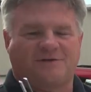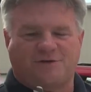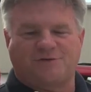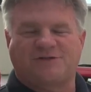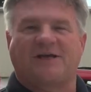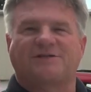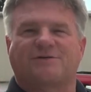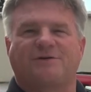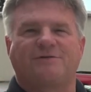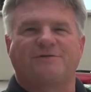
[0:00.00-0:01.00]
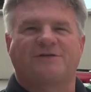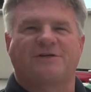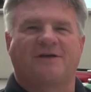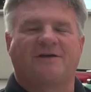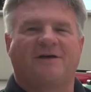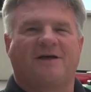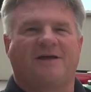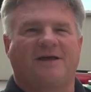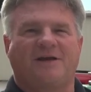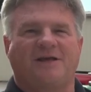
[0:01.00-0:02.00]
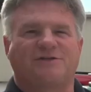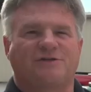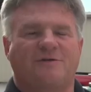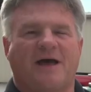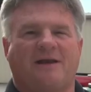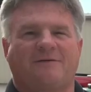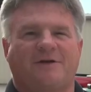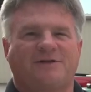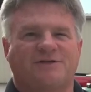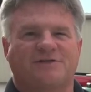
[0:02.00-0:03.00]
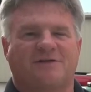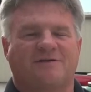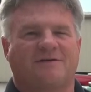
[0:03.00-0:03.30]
two set screws, it needs two Allen wrenches,